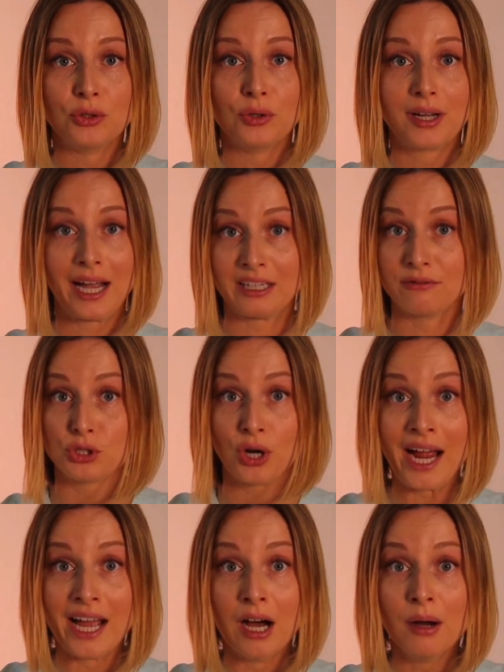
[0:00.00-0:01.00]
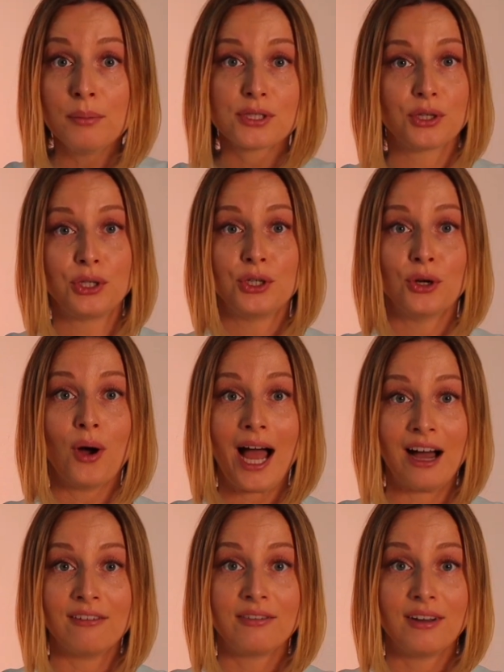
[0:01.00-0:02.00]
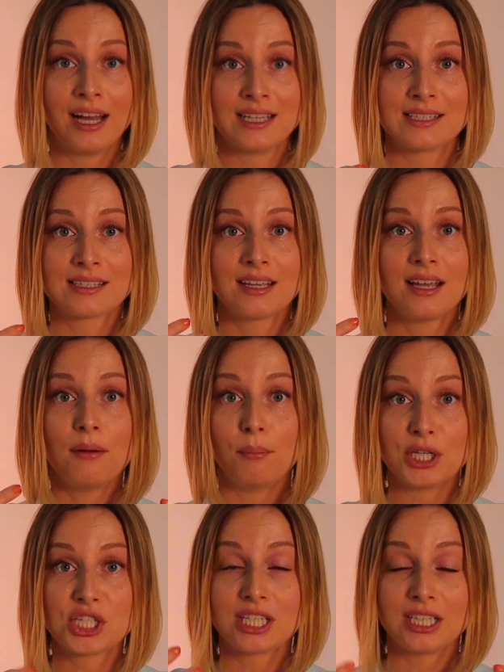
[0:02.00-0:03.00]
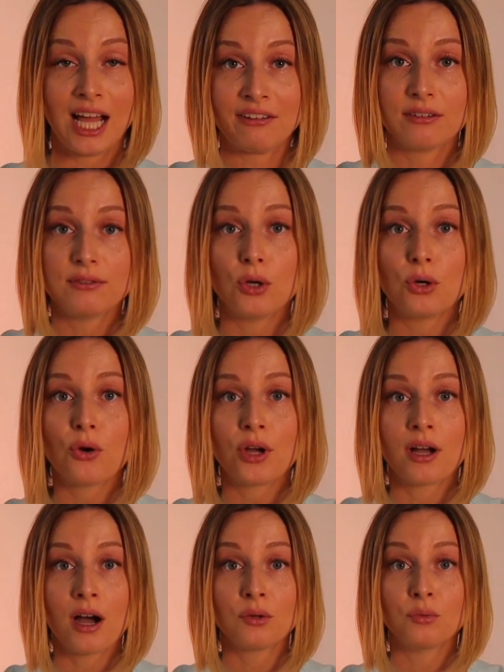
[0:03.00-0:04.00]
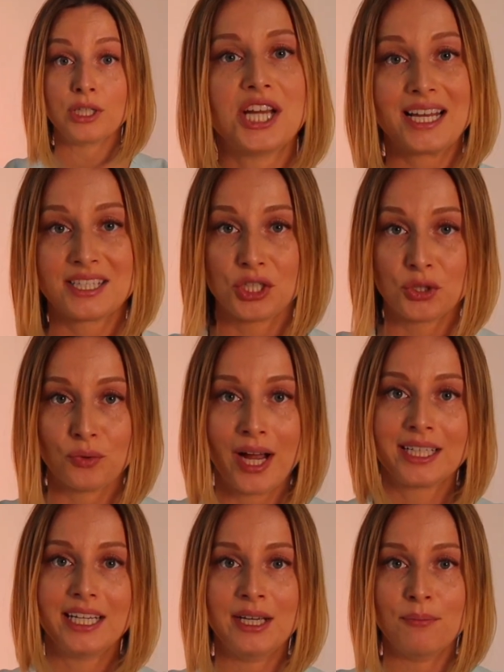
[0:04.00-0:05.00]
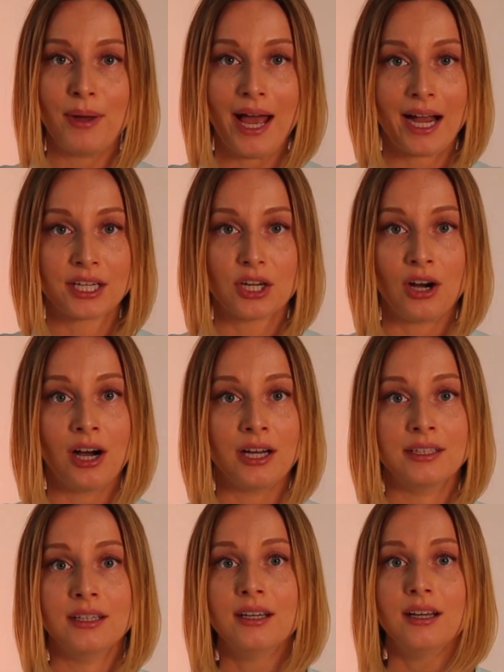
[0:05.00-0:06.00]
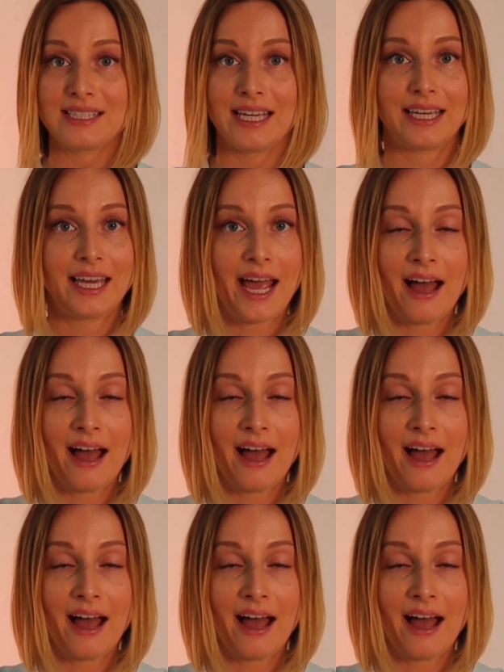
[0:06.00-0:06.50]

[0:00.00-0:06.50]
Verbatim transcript: to kind of dry up so you don't have as much saliva flow going on, which has a direct impact on things like